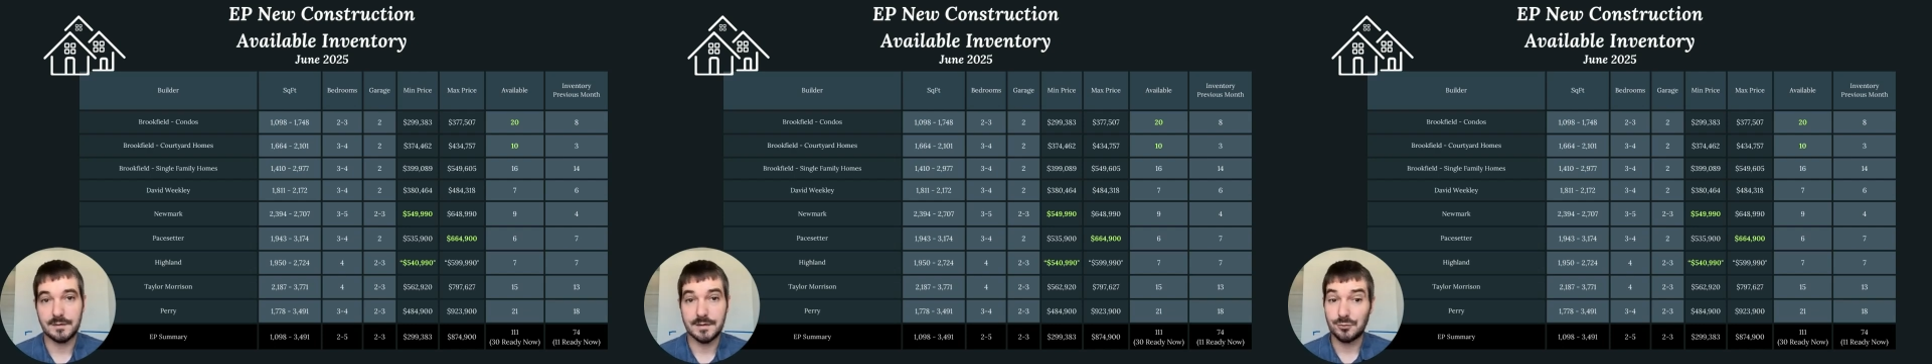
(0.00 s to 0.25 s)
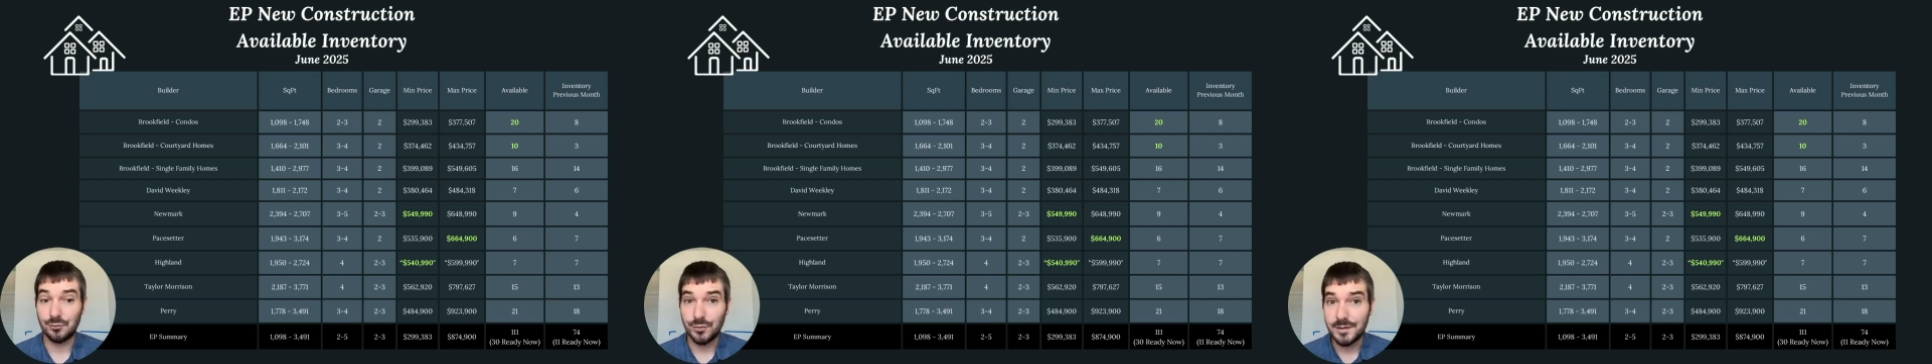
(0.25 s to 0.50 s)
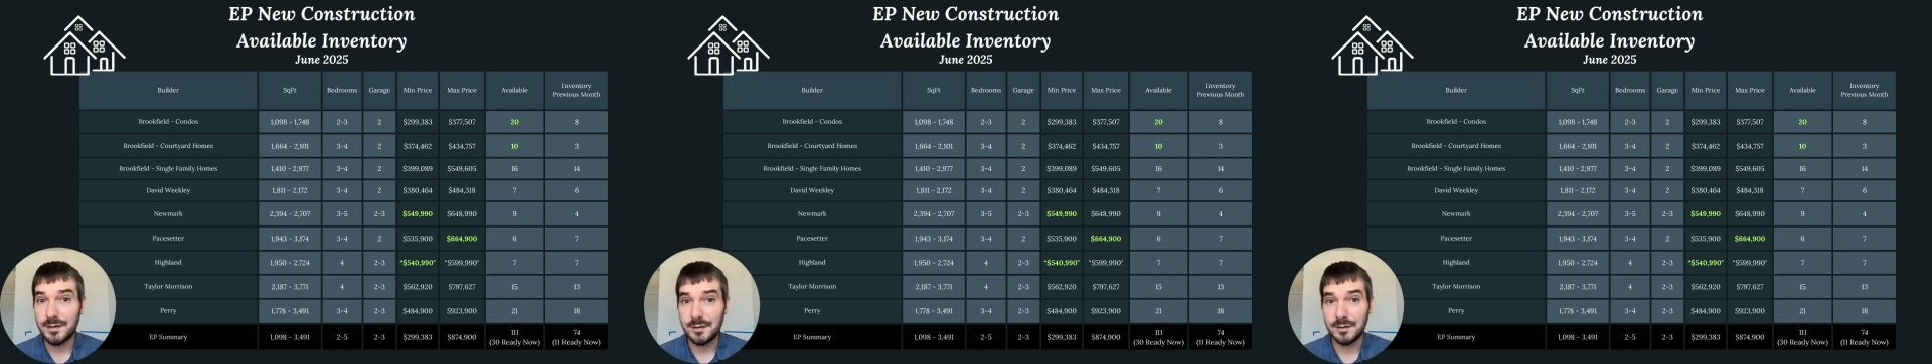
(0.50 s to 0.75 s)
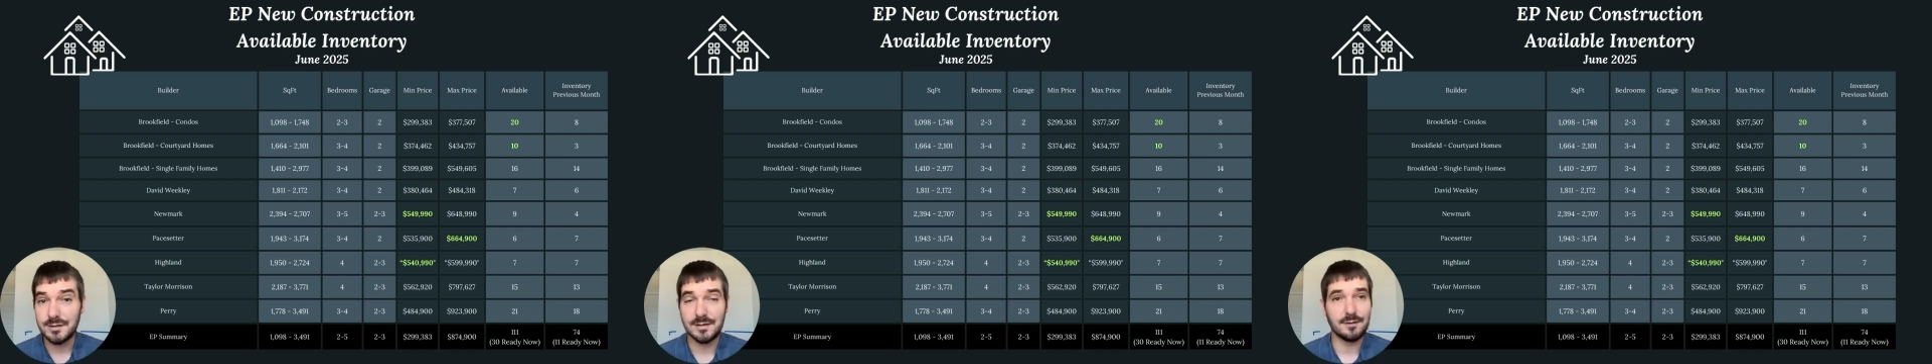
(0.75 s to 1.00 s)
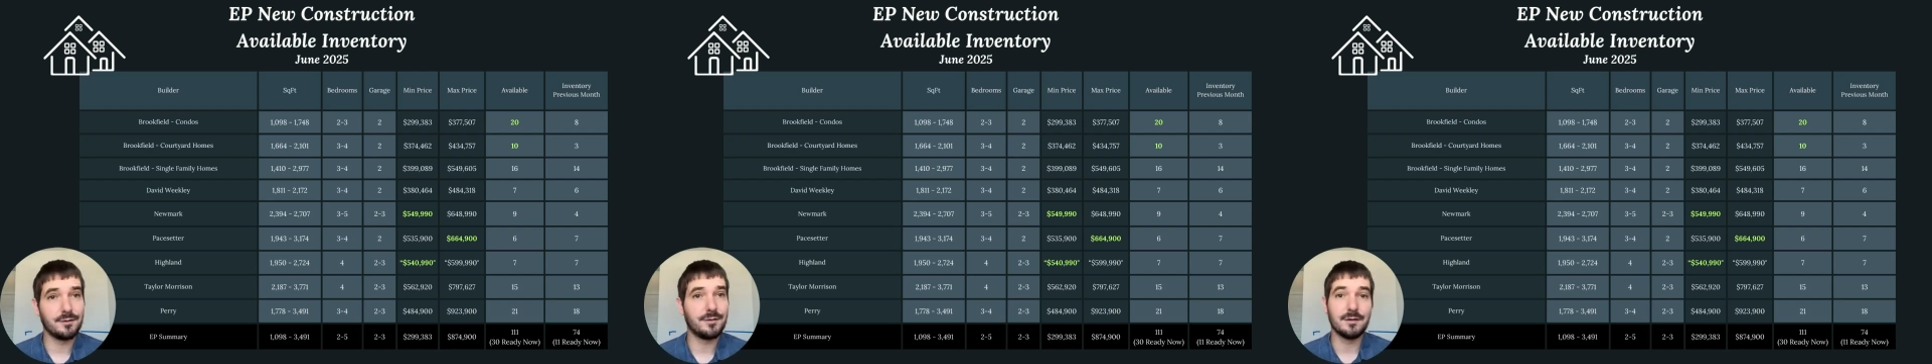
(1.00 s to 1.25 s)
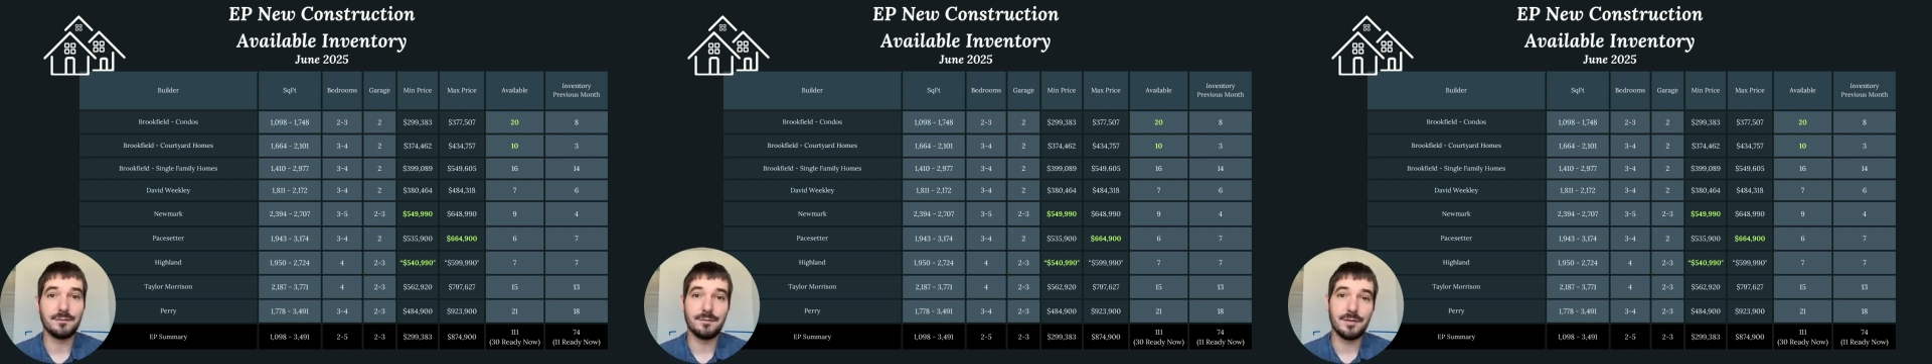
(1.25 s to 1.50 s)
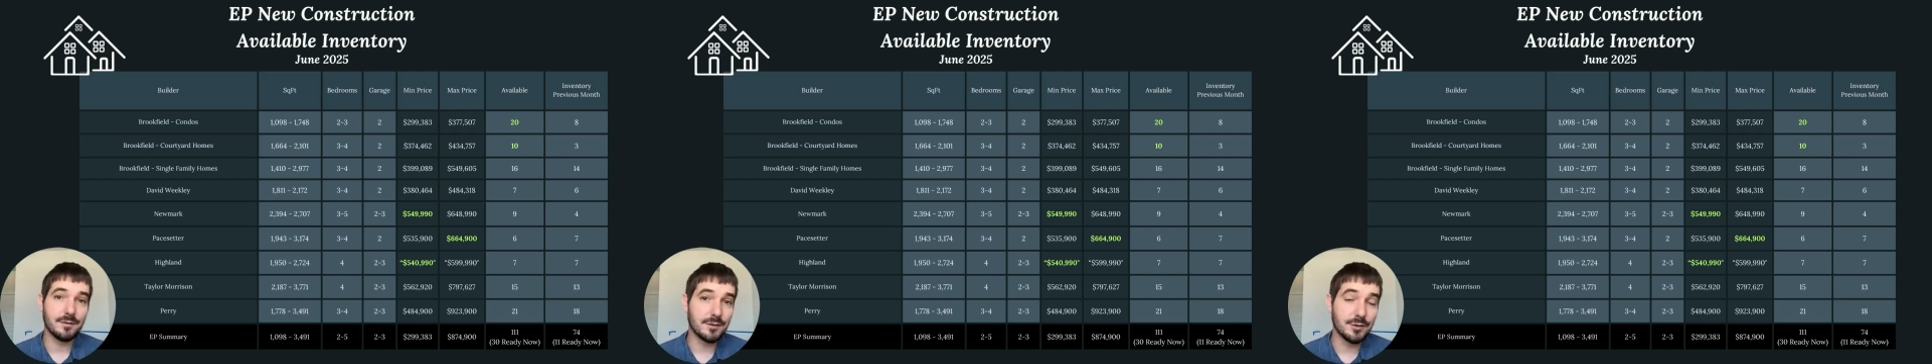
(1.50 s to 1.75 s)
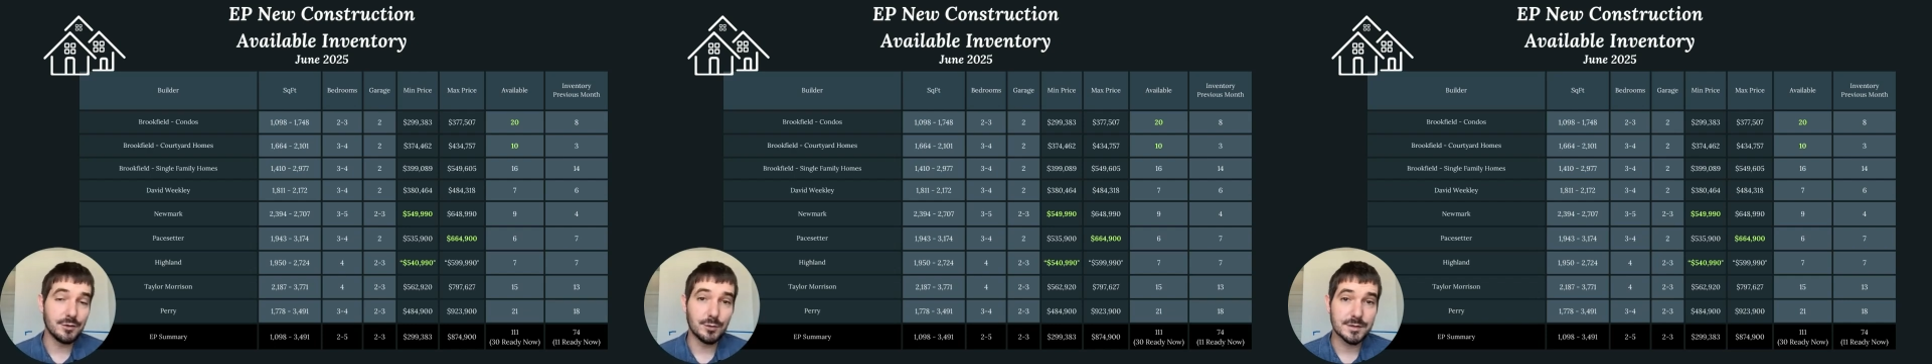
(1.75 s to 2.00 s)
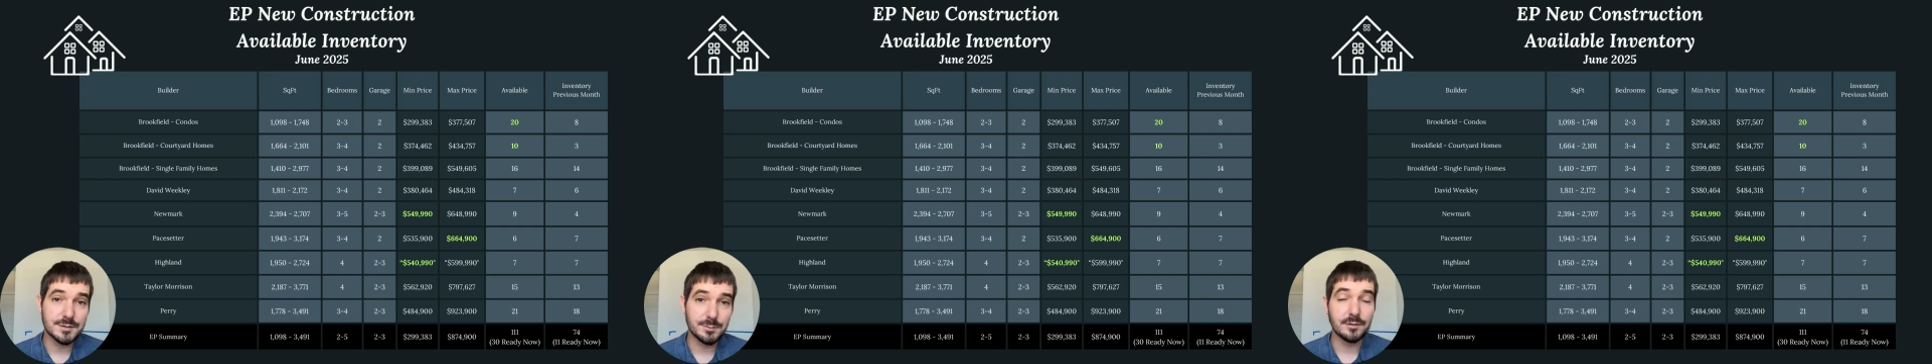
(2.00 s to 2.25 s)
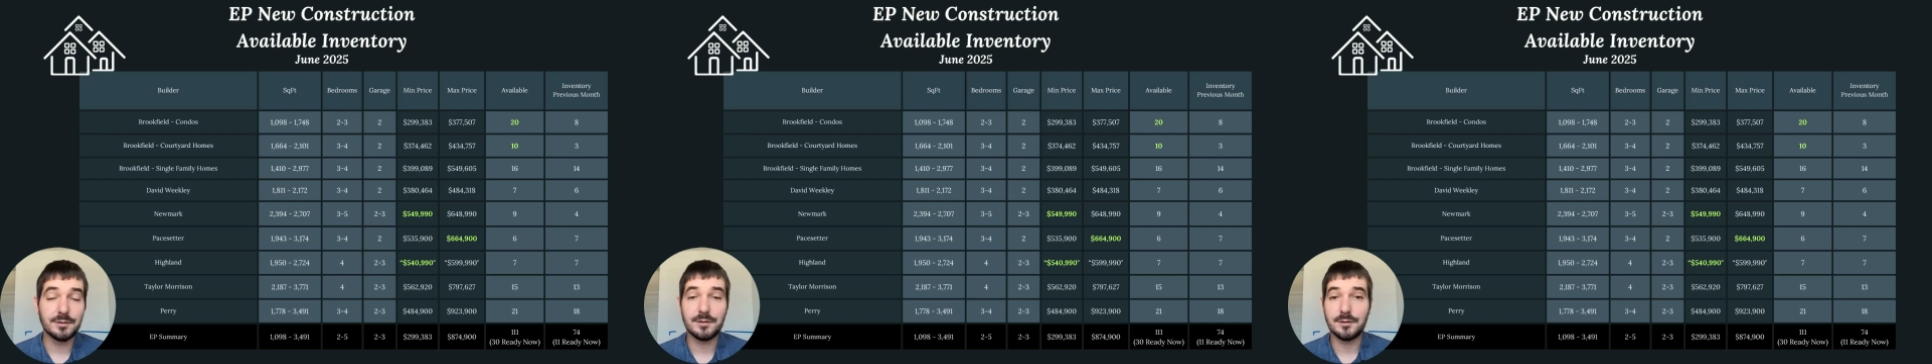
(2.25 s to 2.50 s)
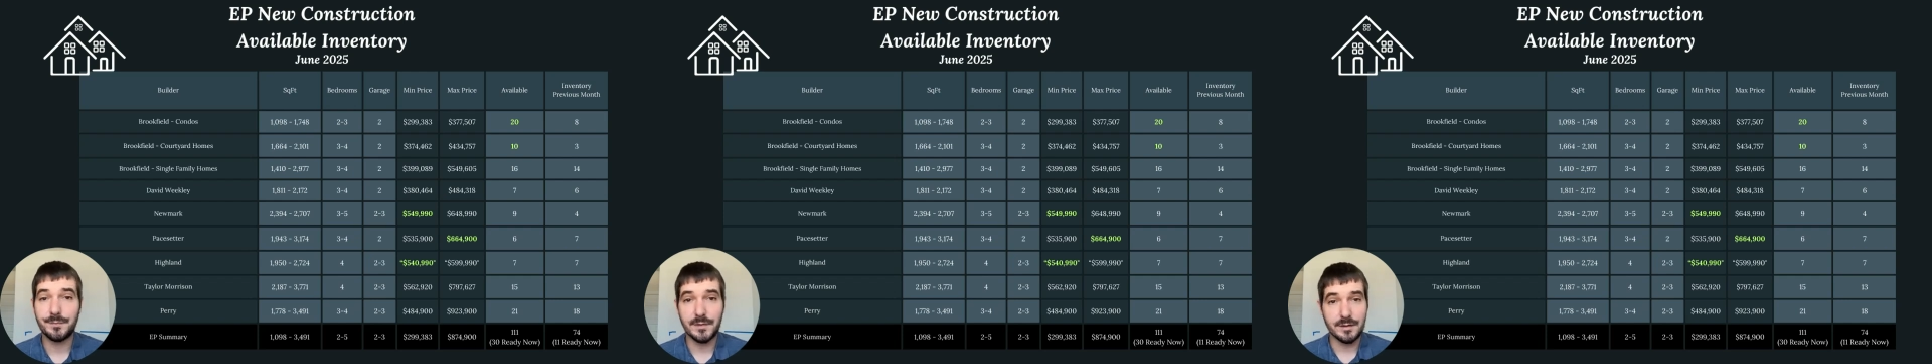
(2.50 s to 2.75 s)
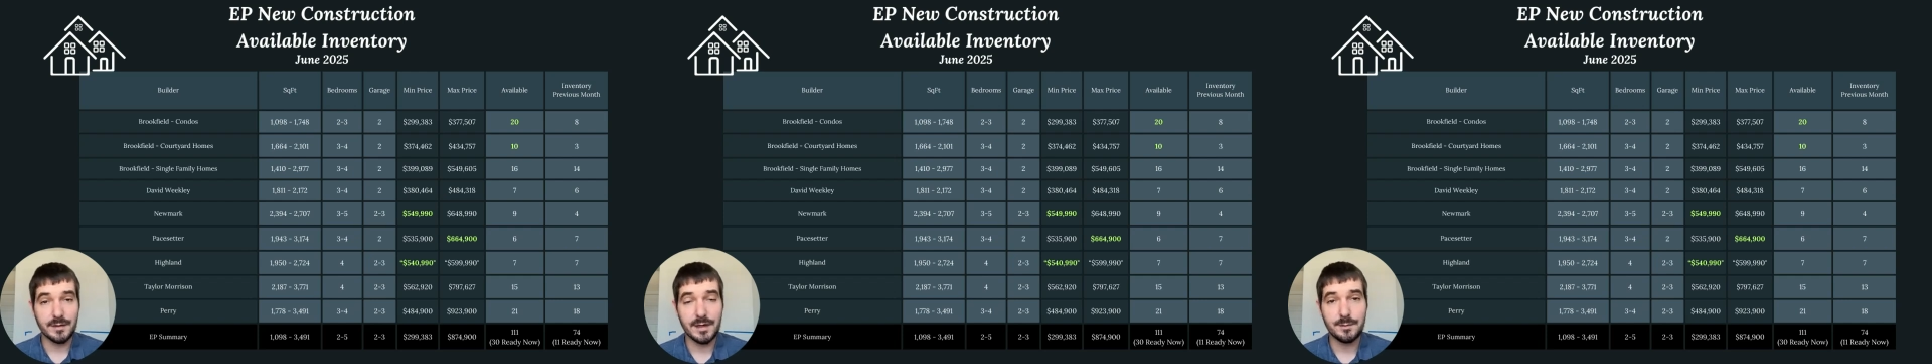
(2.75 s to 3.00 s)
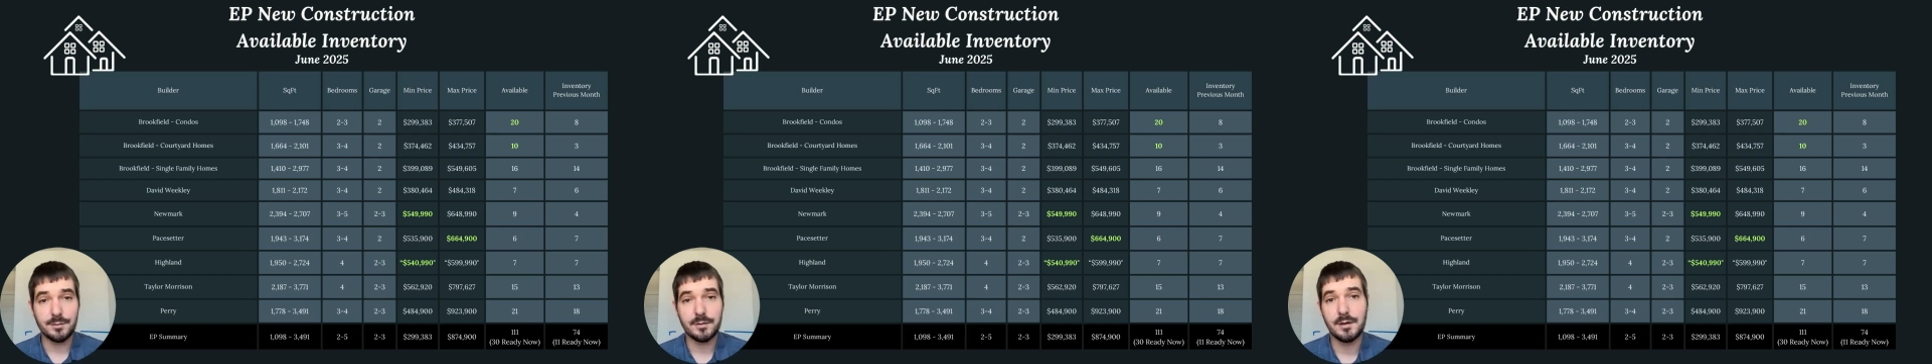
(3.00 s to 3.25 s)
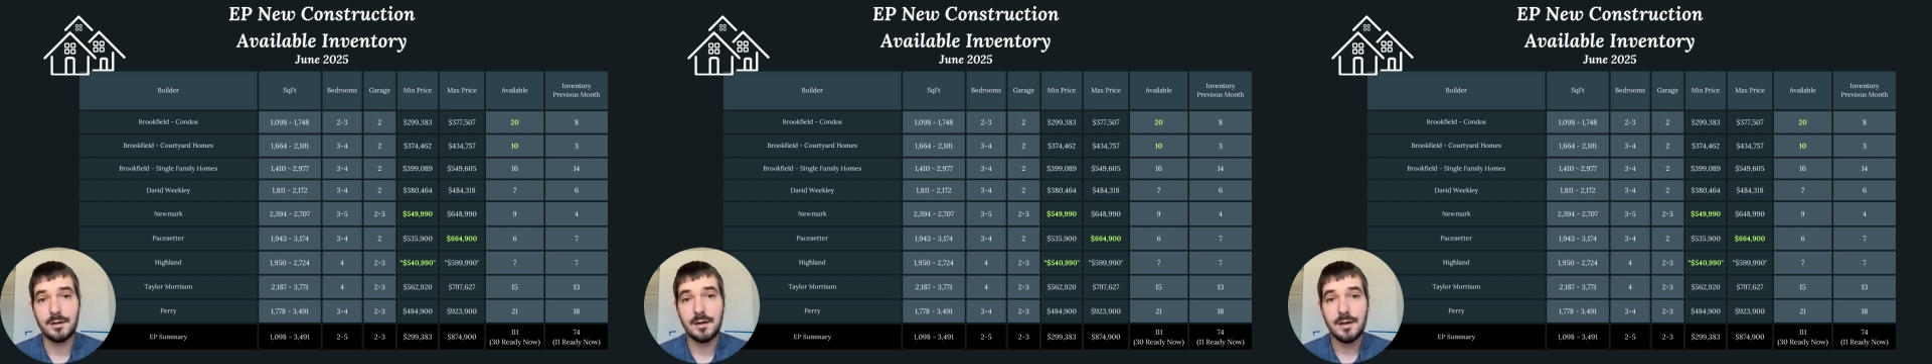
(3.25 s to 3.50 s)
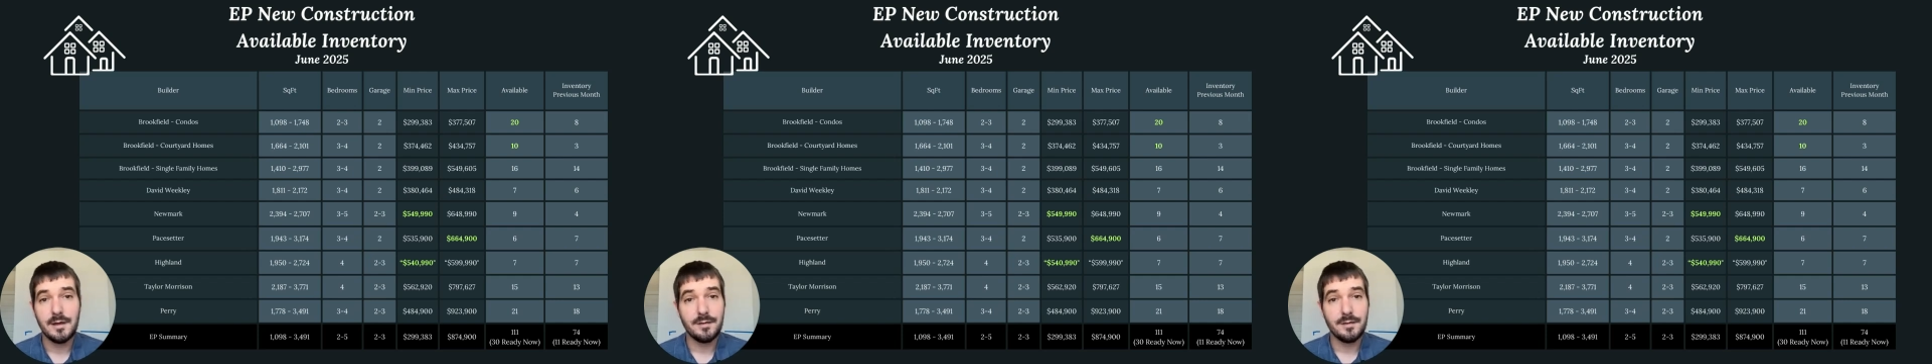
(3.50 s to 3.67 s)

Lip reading: So that's a really good deal. They're the newest builder in the neighborhood.